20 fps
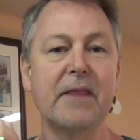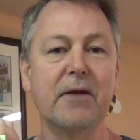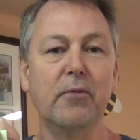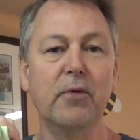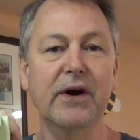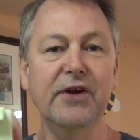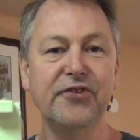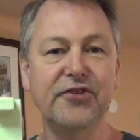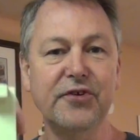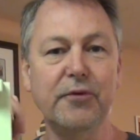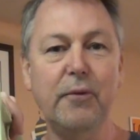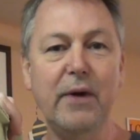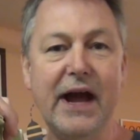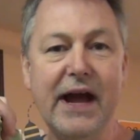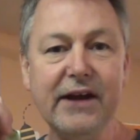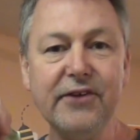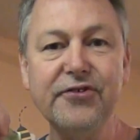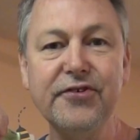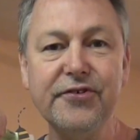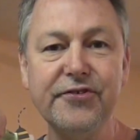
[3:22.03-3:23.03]
Once the
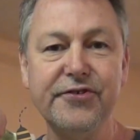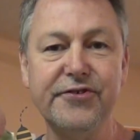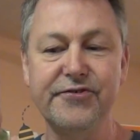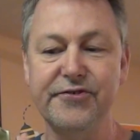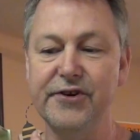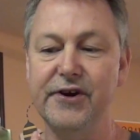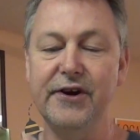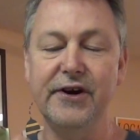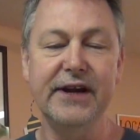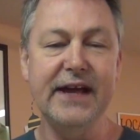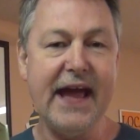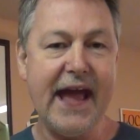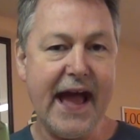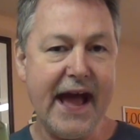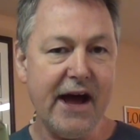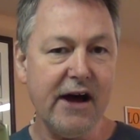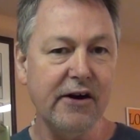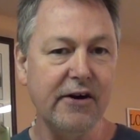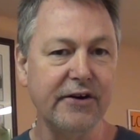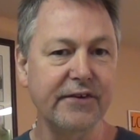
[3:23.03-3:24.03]
wax is drawn
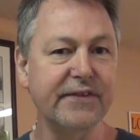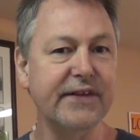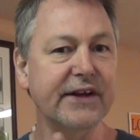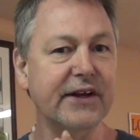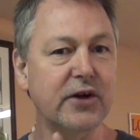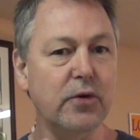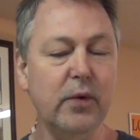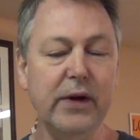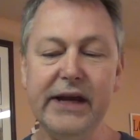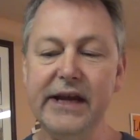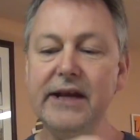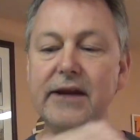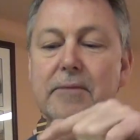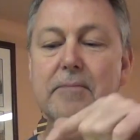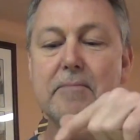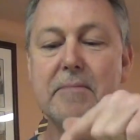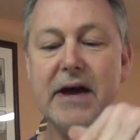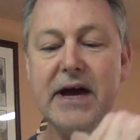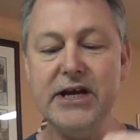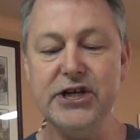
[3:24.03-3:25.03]
out, the
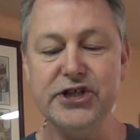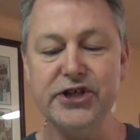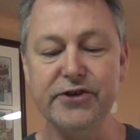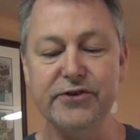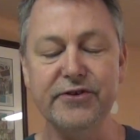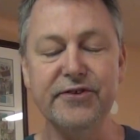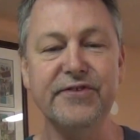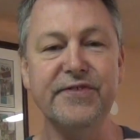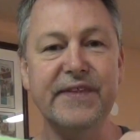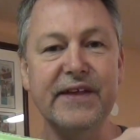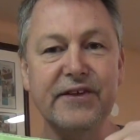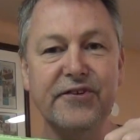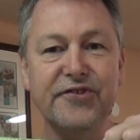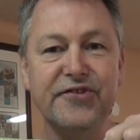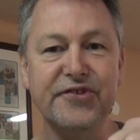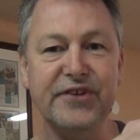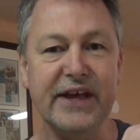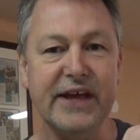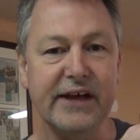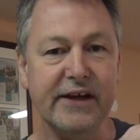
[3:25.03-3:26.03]
queen measures the
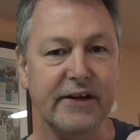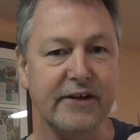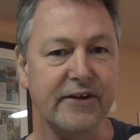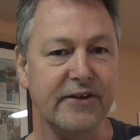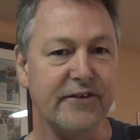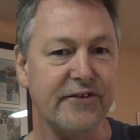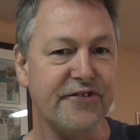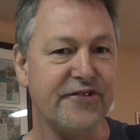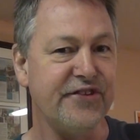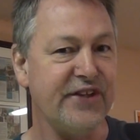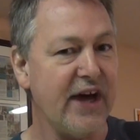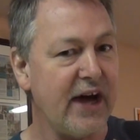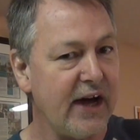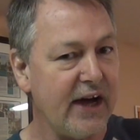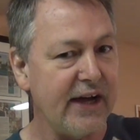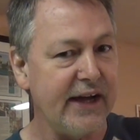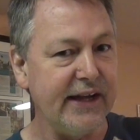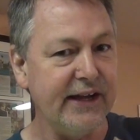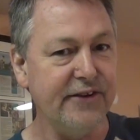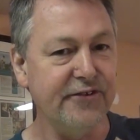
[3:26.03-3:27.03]
cell
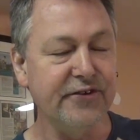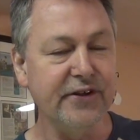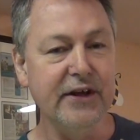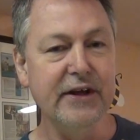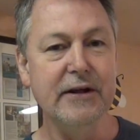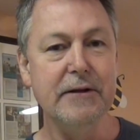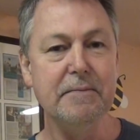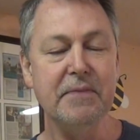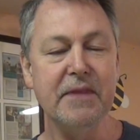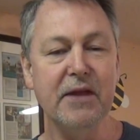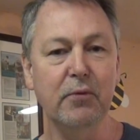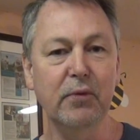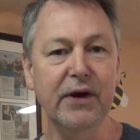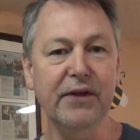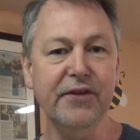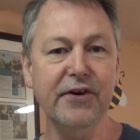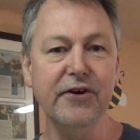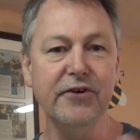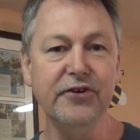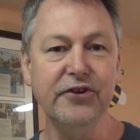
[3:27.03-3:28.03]
size
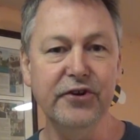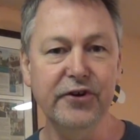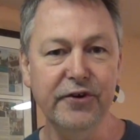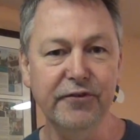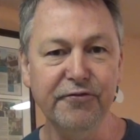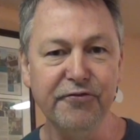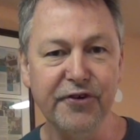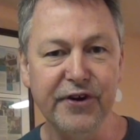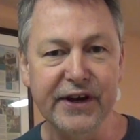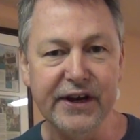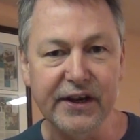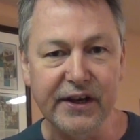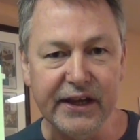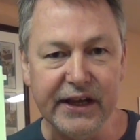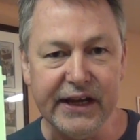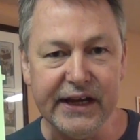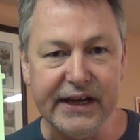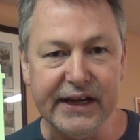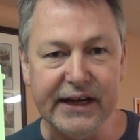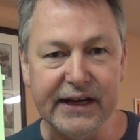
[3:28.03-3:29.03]
with her two front
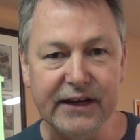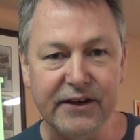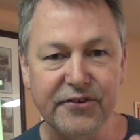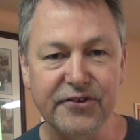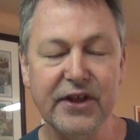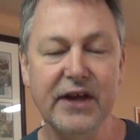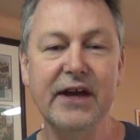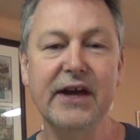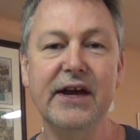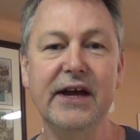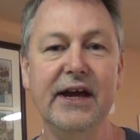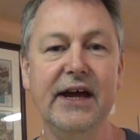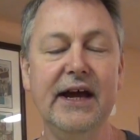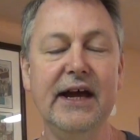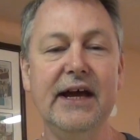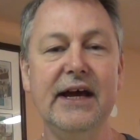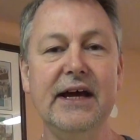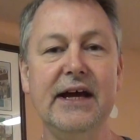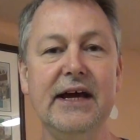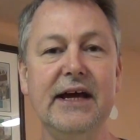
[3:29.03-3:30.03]
legs
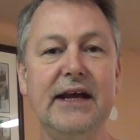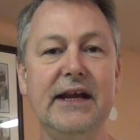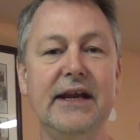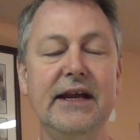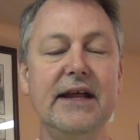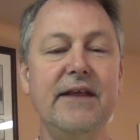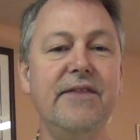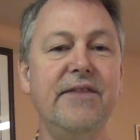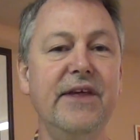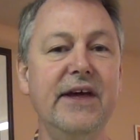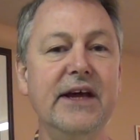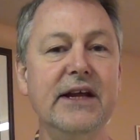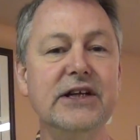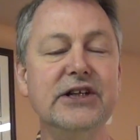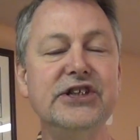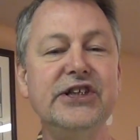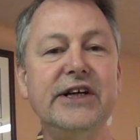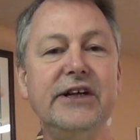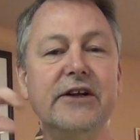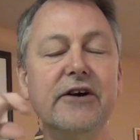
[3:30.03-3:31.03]
and then
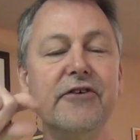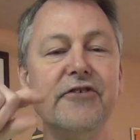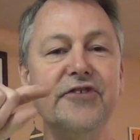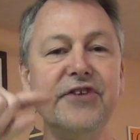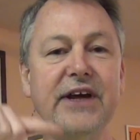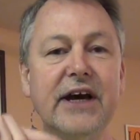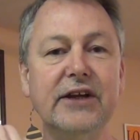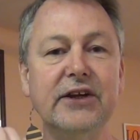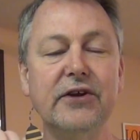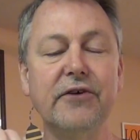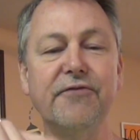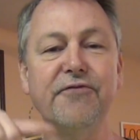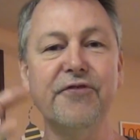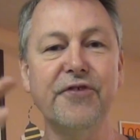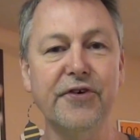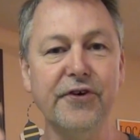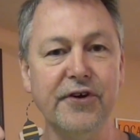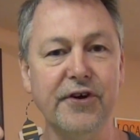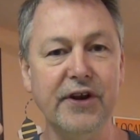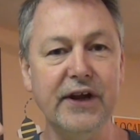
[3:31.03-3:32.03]
she knows not to
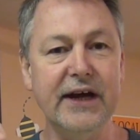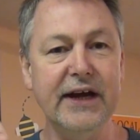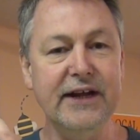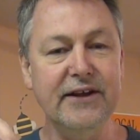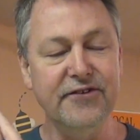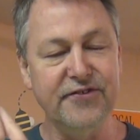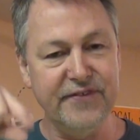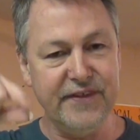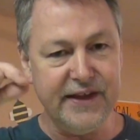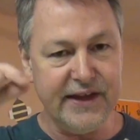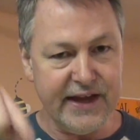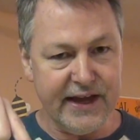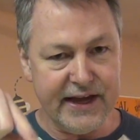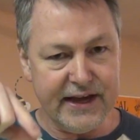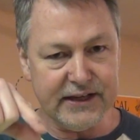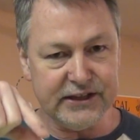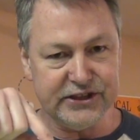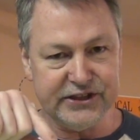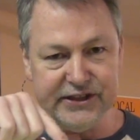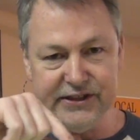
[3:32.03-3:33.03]
fertilize the
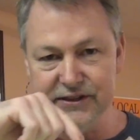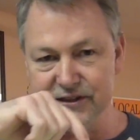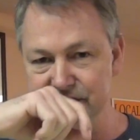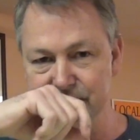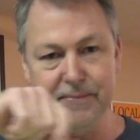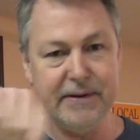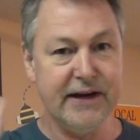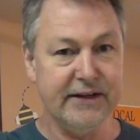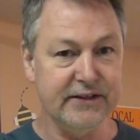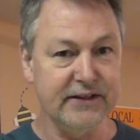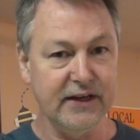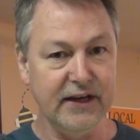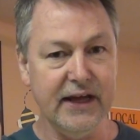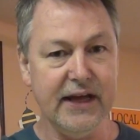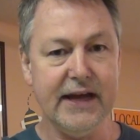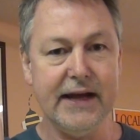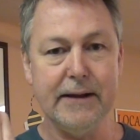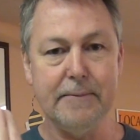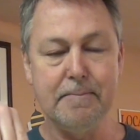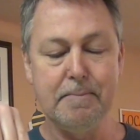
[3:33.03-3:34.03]
egg she is about to
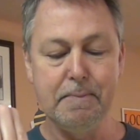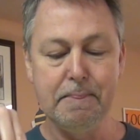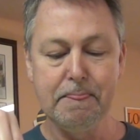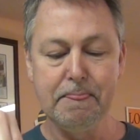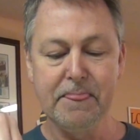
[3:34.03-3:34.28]
lay.